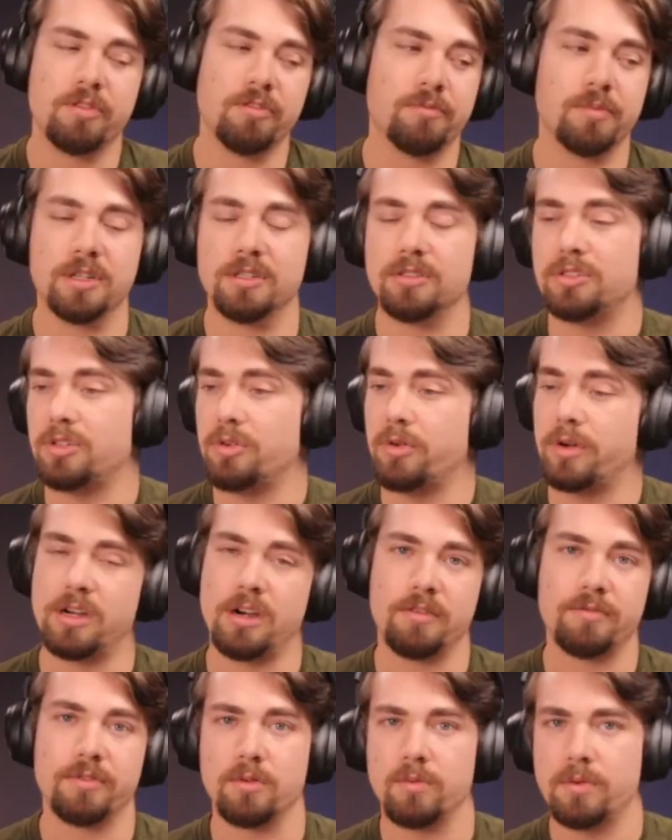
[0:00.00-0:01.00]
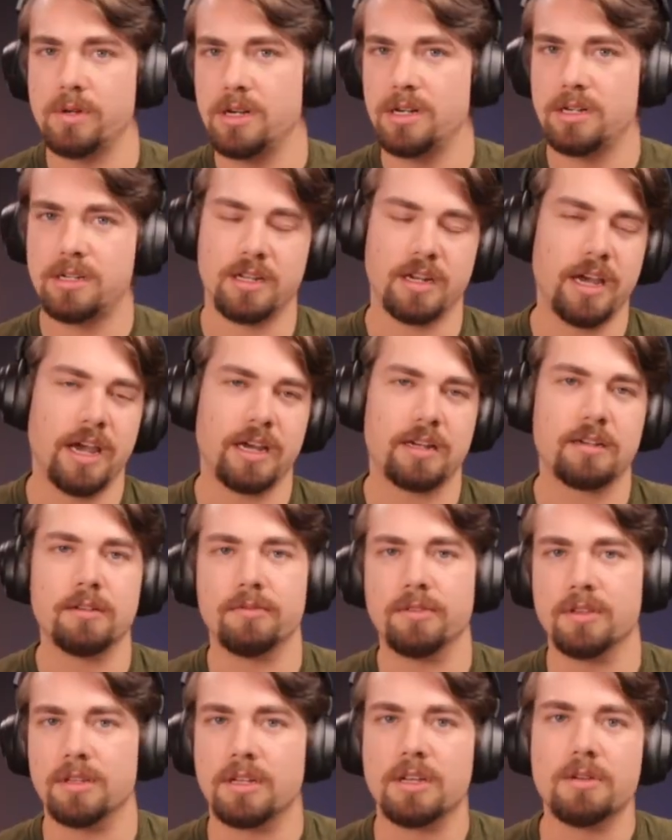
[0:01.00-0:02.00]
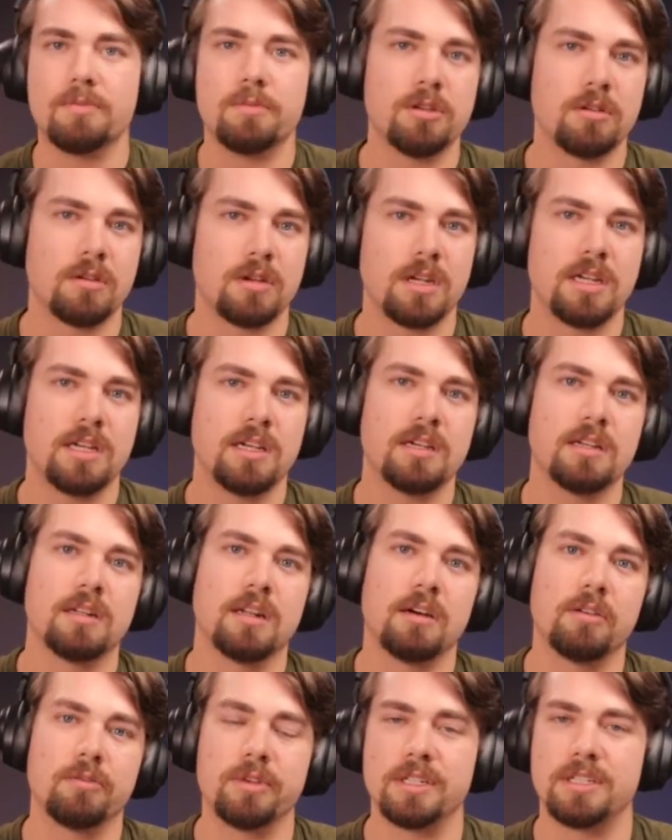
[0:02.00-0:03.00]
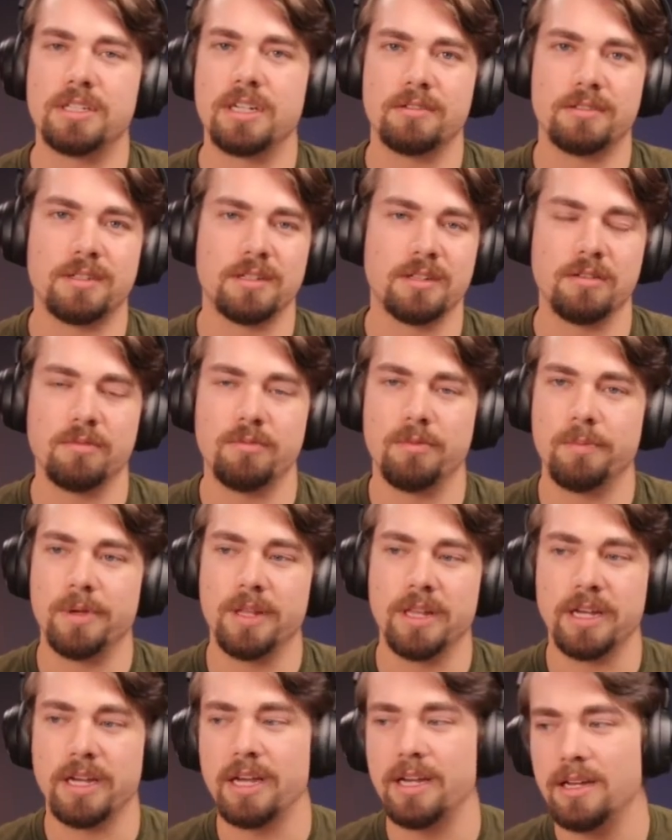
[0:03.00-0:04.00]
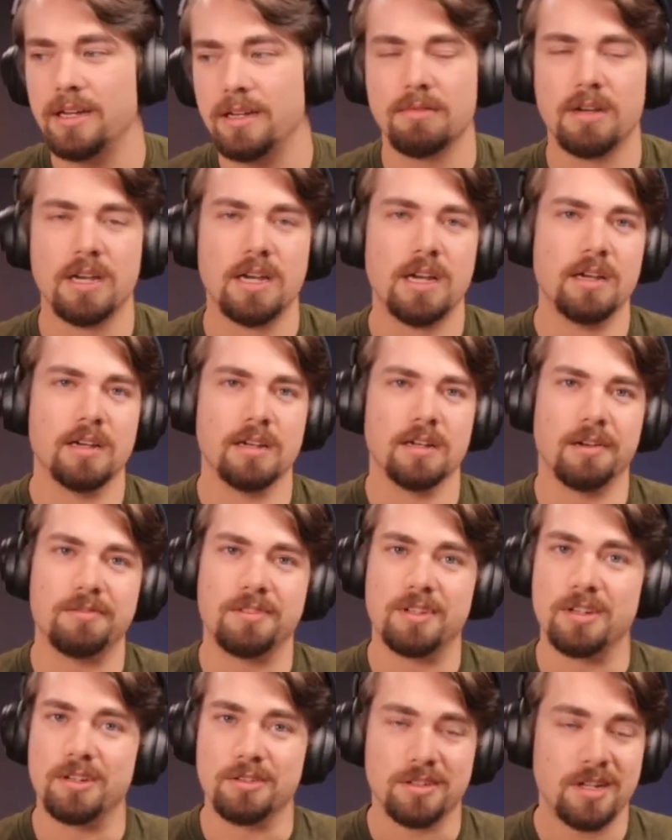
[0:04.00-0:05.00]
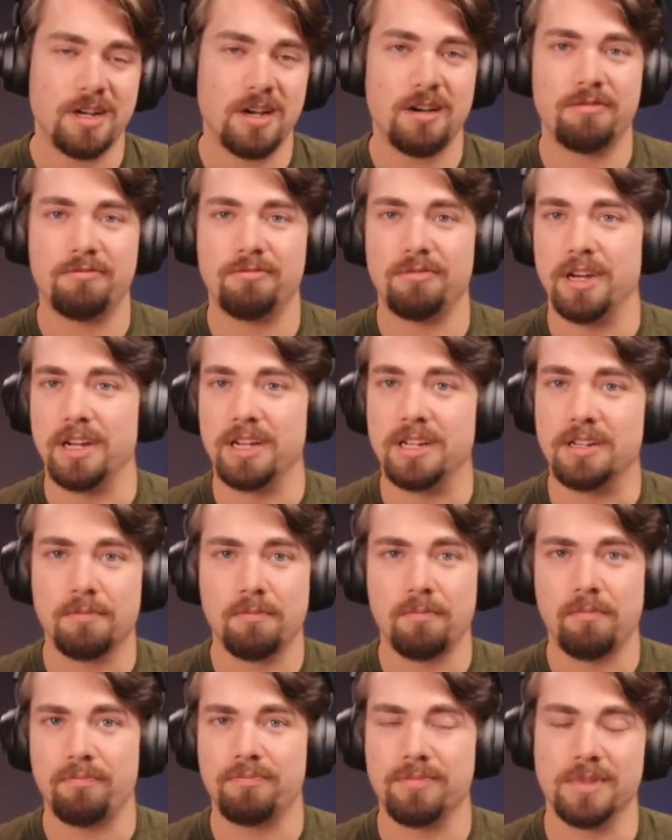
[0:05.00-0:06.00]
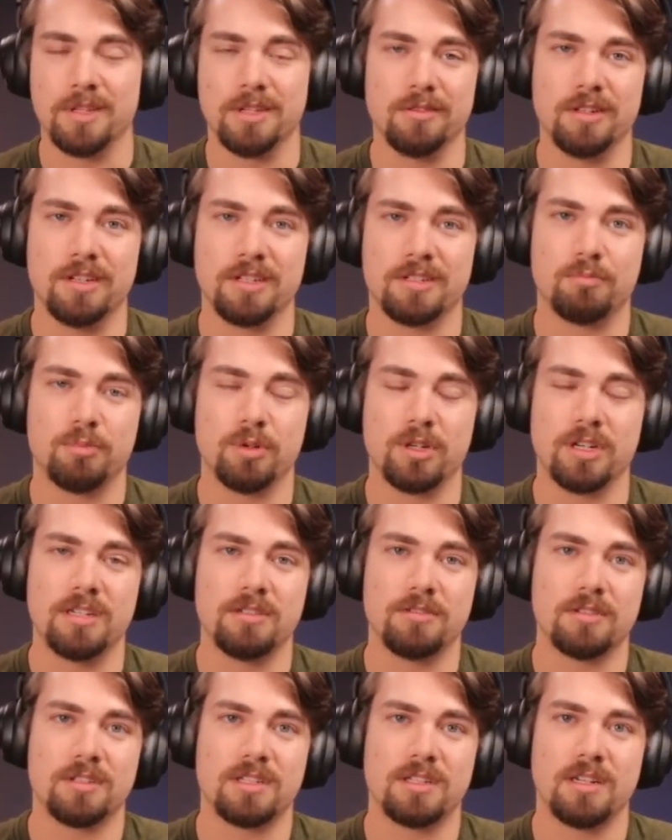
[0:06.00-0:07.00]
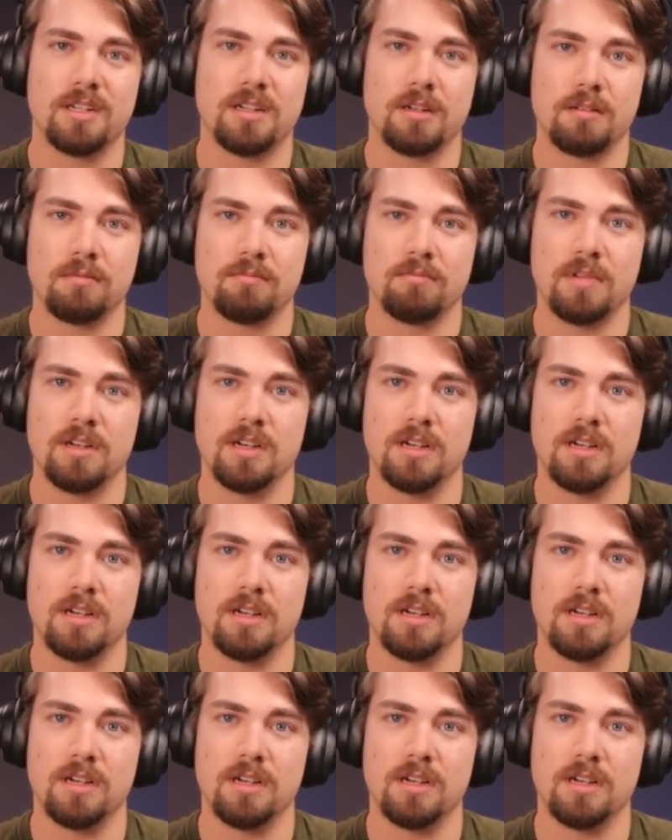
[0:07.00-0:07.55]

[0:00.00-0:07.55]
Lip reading: who've been showing off their work and active in the community, and I'll reach out to them and be like, hey, I've seen your stuff, like it looks pretty interesting.